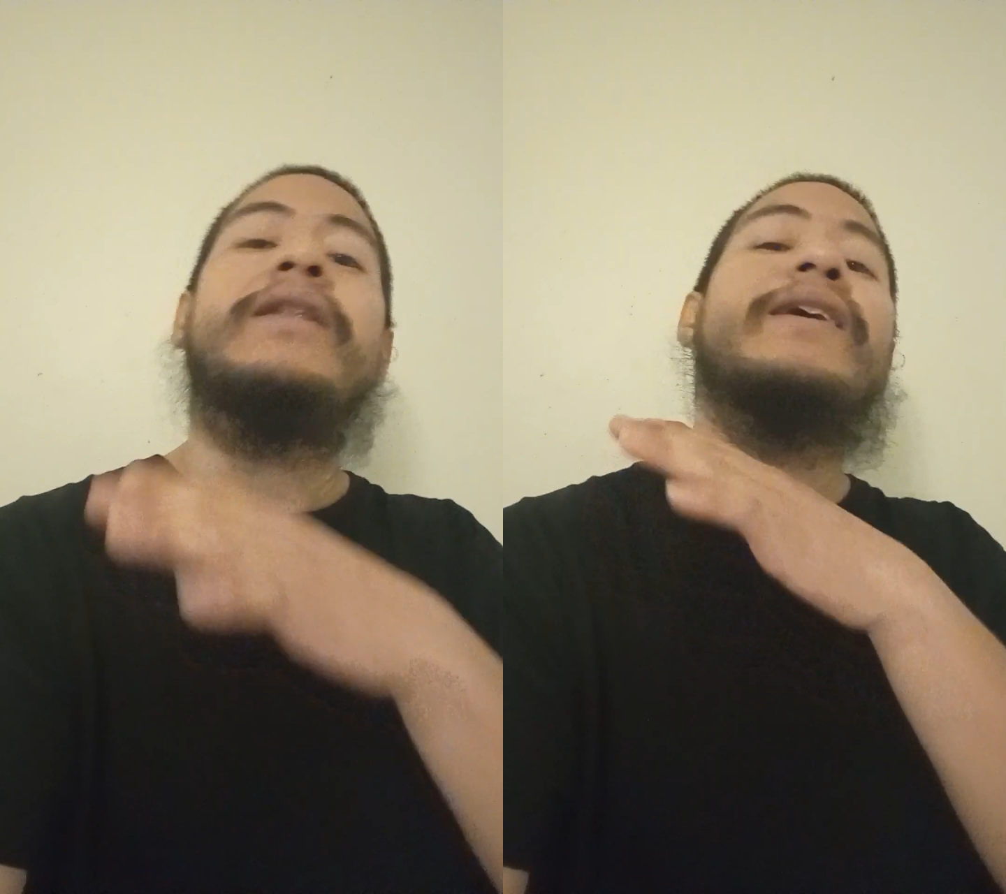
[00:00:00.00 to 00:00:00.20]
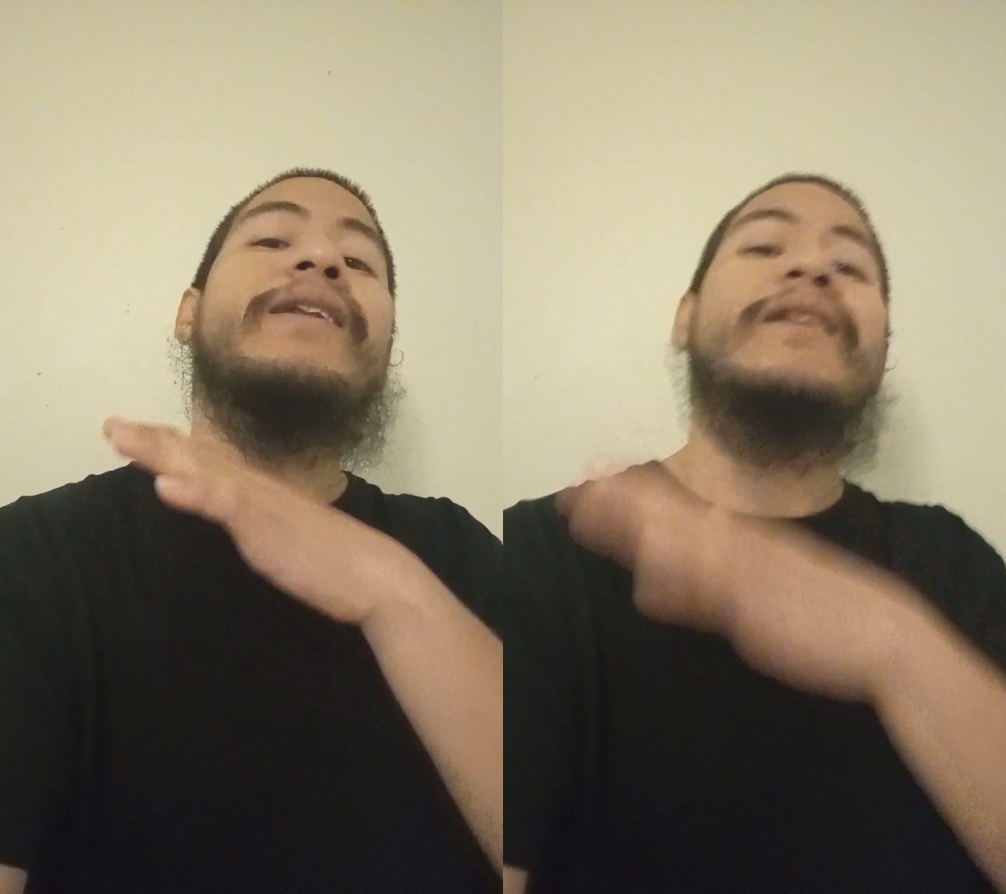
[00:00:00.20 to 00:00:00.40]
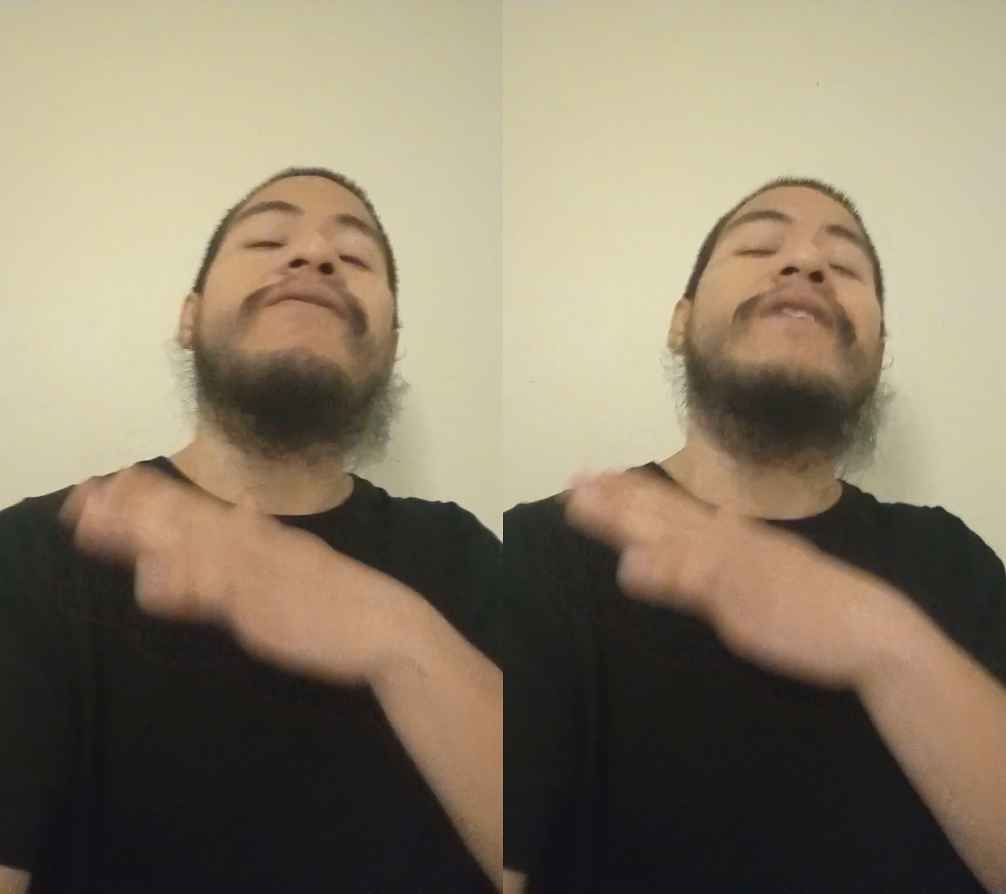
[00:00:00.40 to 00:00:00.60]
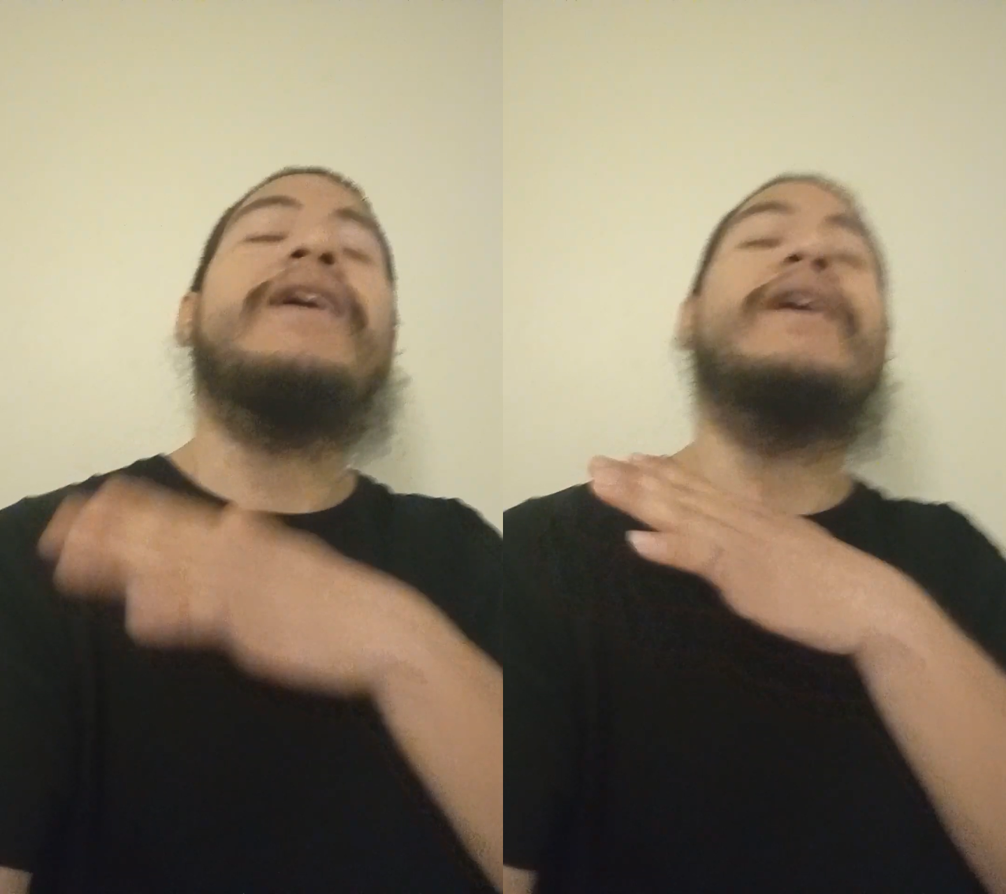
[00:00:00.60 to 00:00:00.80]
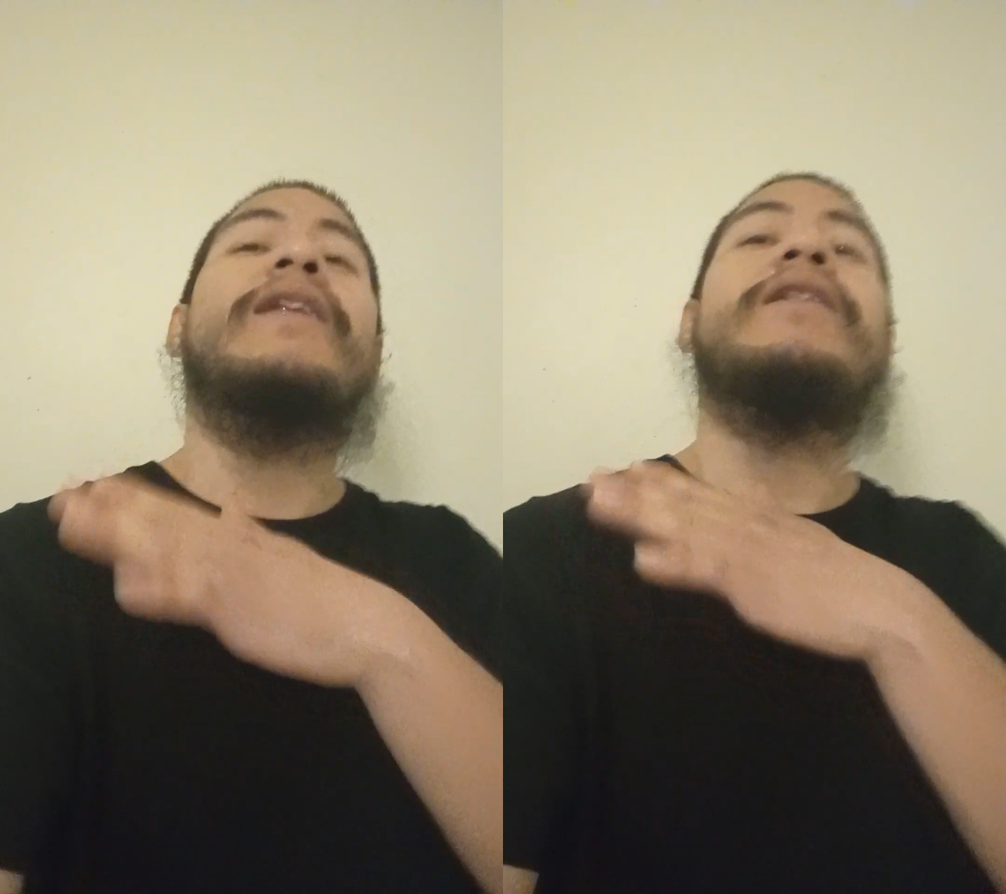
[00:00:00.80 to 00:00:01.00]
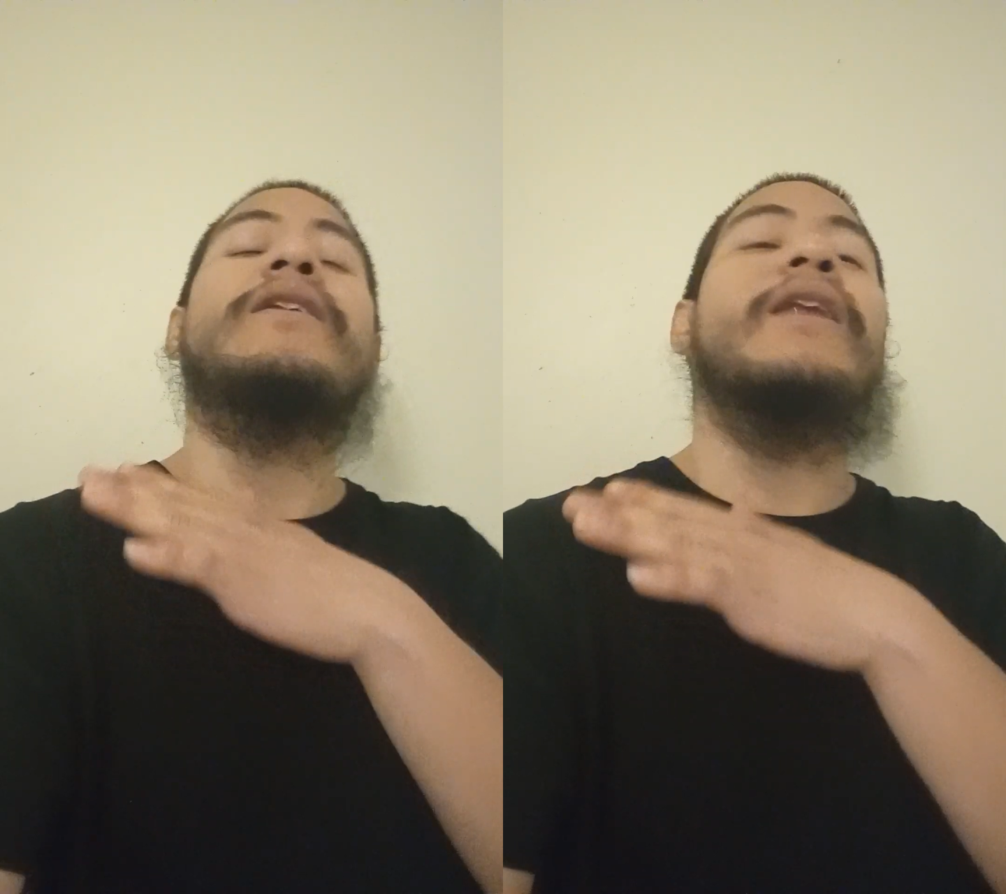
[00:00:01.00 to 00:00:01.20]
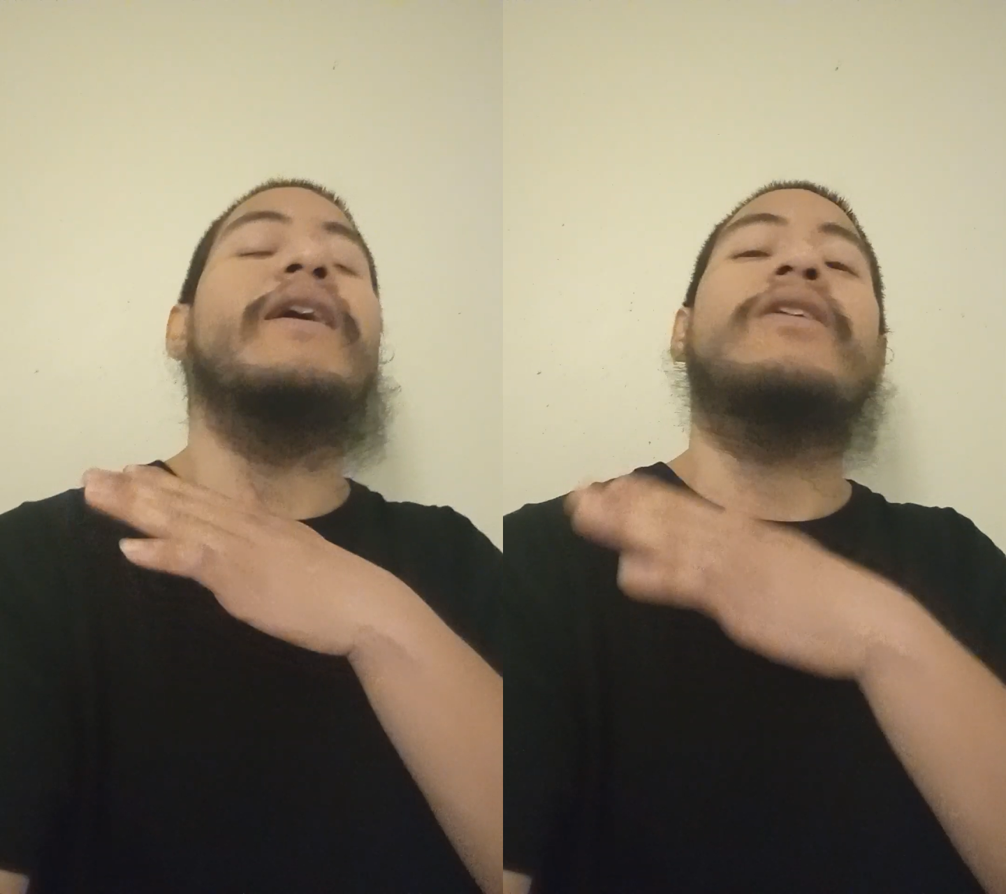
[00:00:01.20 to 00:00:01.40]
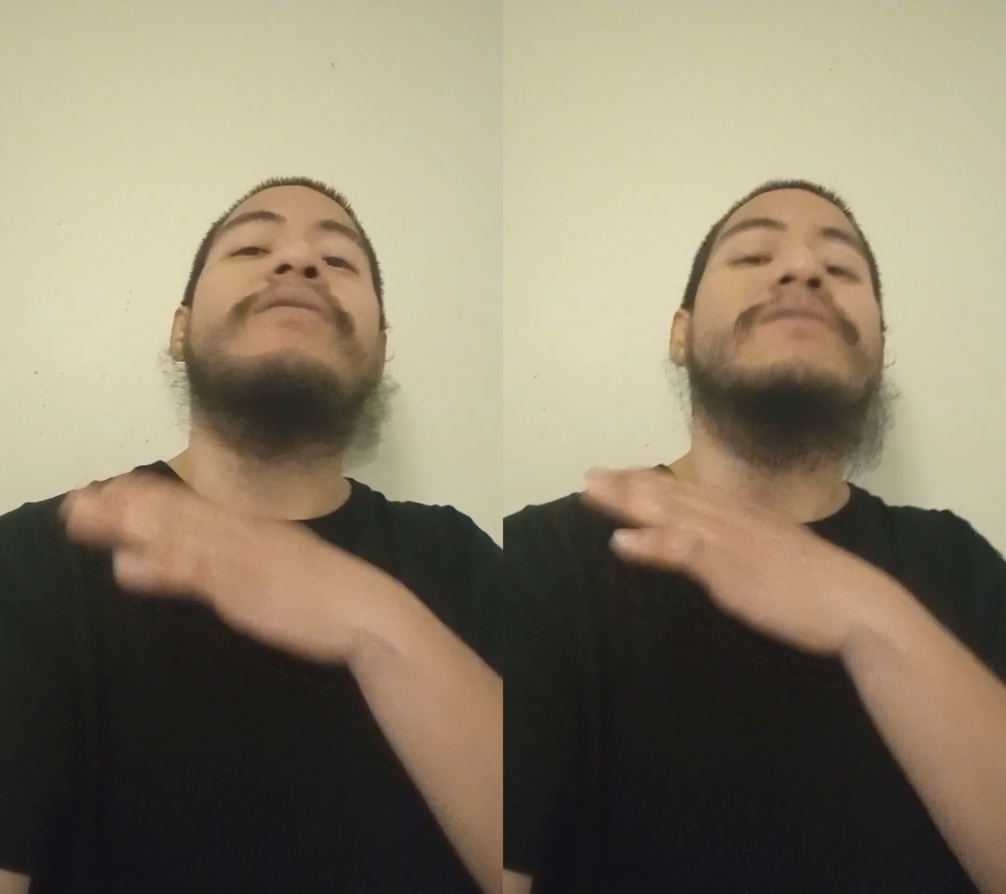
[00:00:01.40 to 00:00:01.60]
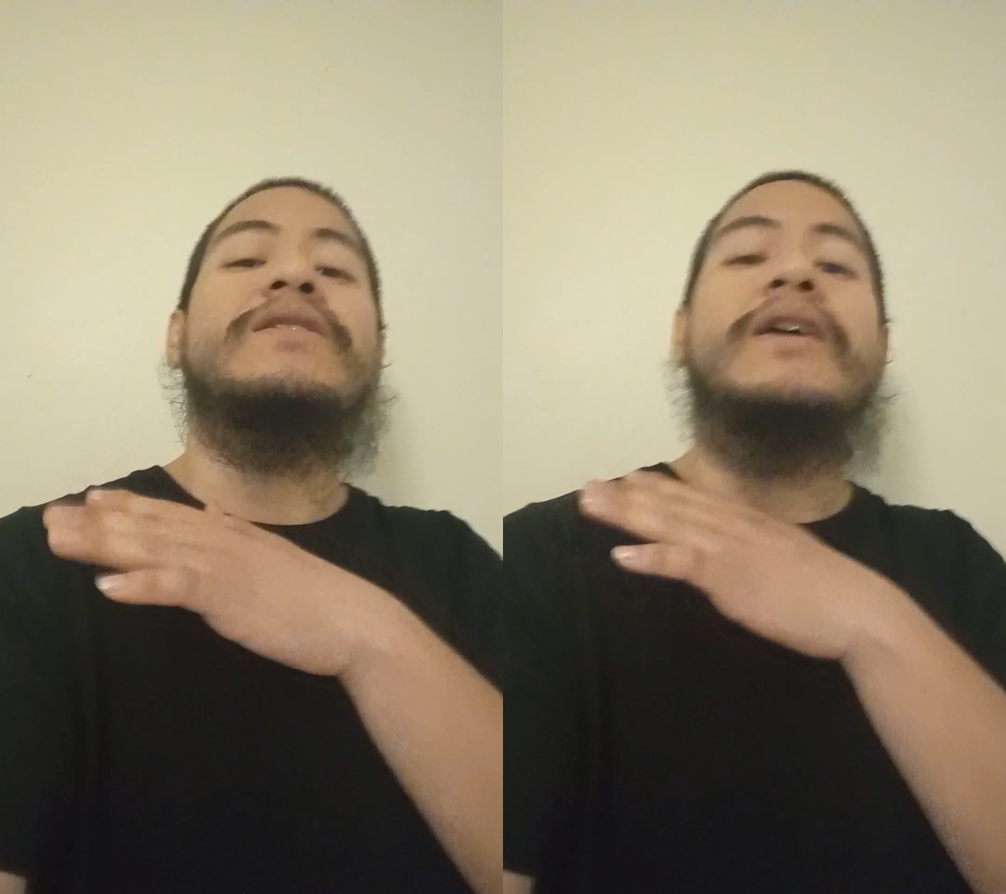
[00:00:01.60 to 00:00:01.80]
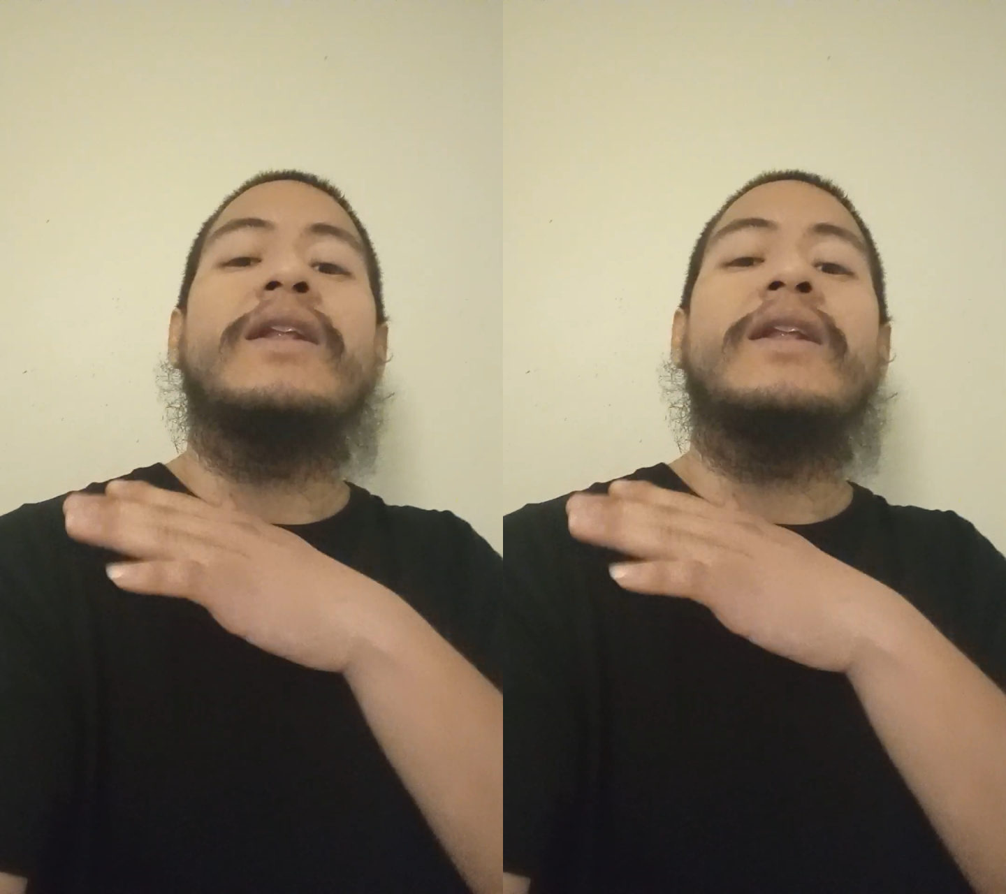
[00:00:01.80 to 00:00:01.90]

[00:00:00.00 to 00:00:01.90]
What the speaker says: they never had any, like, you know what I'm saying,